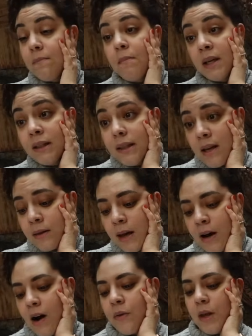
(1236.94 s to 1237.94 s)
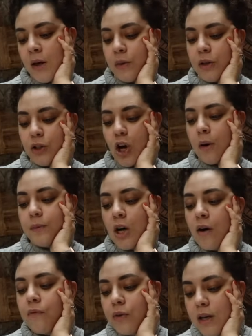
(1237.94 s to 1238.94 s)
mint in there, and then they're topped
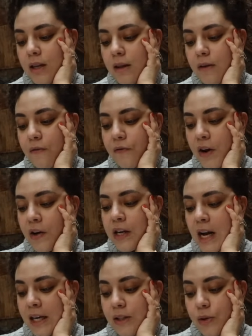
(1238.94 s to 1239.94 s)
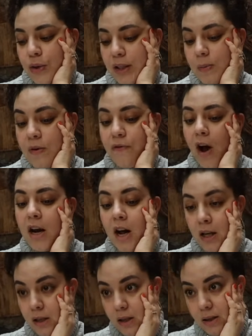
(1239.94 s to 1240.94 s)
off with very nice crispy fried
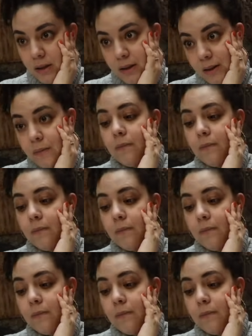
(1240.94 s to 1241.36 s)
onions.